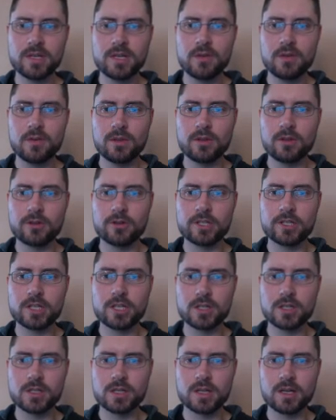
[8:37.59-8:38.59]
We learned to
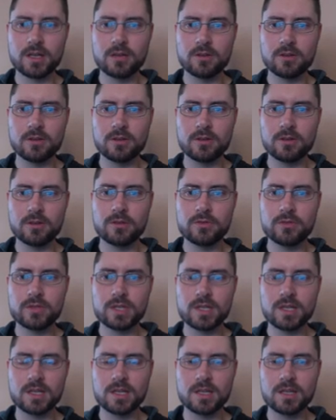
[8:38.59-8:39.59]
change the color
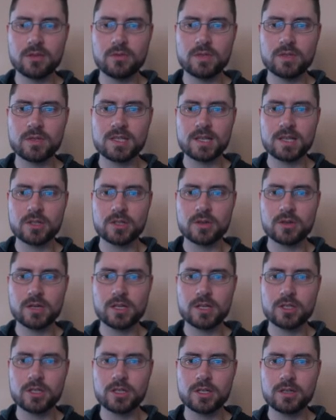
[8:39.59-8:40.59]
using hue and
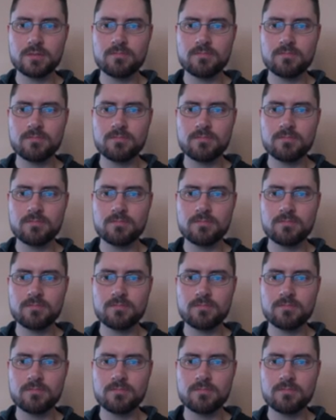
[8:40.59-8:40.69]
saturation.